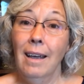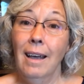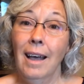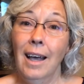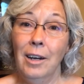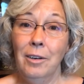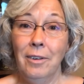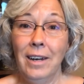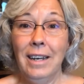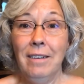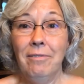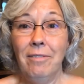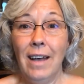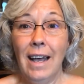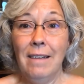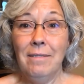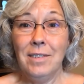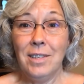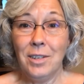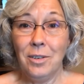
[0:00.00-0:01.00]
A grade
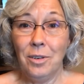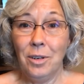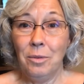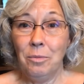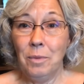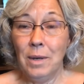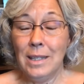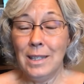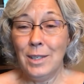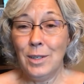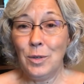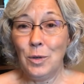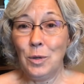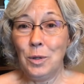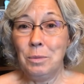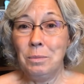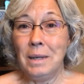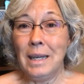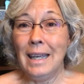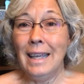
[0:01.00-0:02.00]
5 student once told
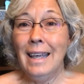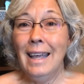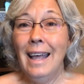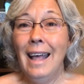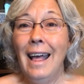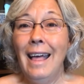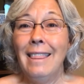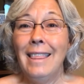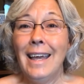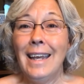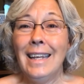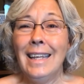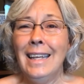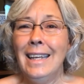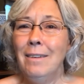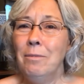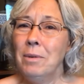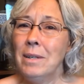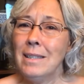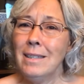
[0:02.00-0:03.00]
me that he
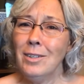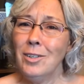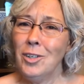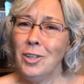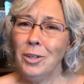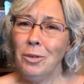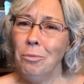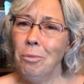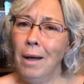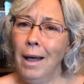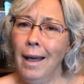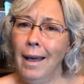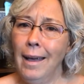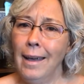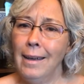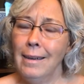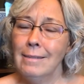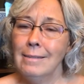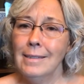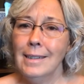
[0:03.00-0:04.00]
wasn't sure why,
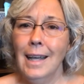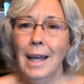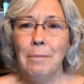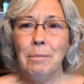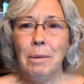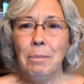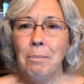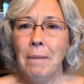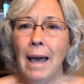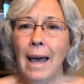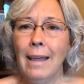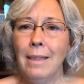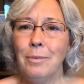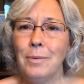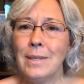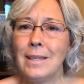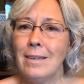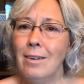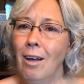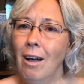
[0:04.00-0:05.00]
but math
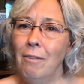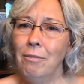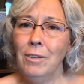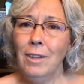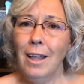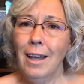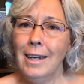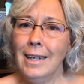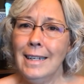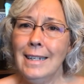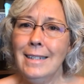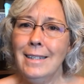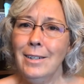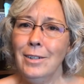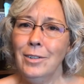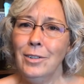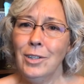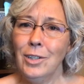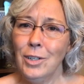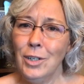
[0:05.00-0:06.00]
was an awful lot easier
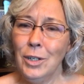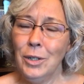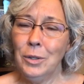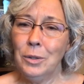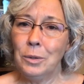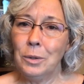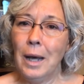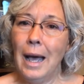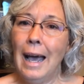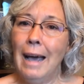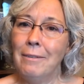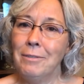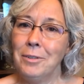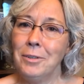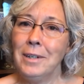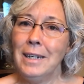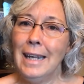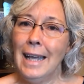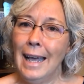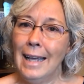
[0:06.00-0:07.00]
to do after
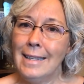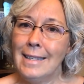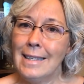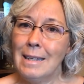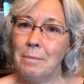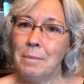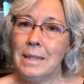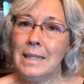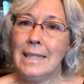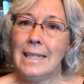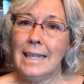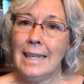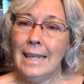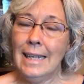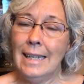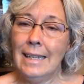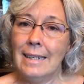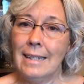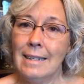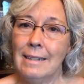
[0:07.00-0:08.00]
he'd had something to
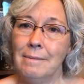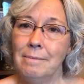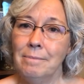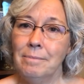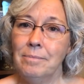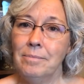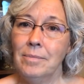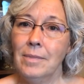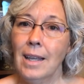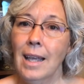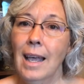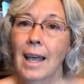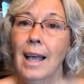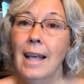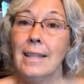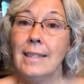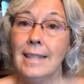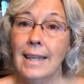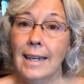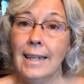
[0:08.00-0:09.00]
eat.
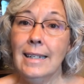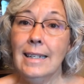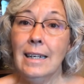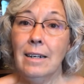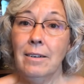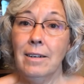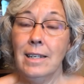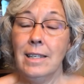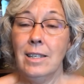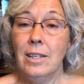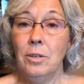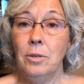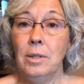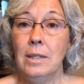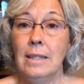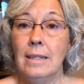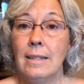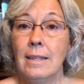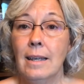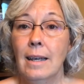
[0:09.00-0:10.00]
Secondary
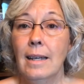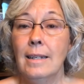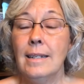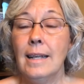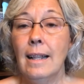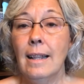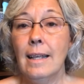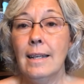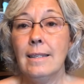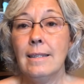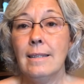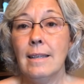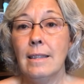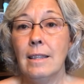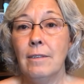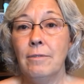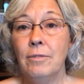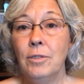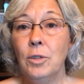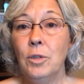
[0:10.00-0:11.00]
students tell us that the
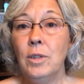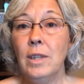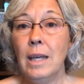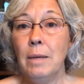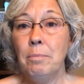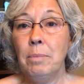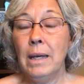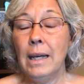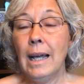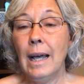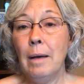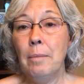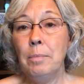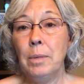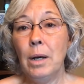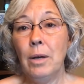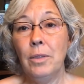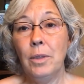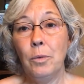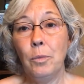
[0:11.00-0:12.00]
food they pick up
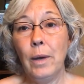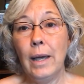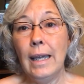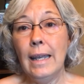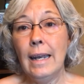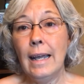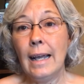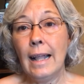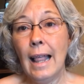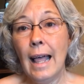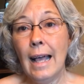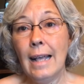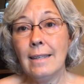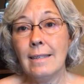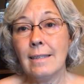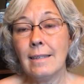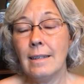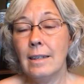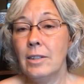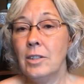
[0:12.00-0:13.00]
on the way to
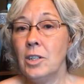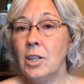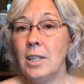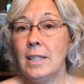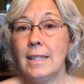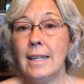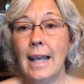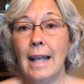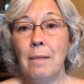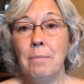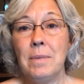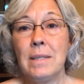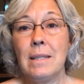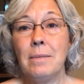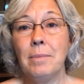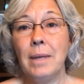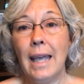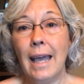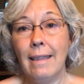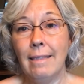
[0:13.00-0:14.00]
class just helps
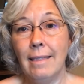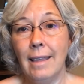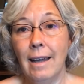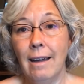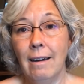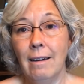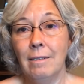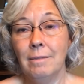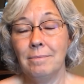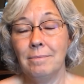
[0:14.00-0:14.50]
them get there.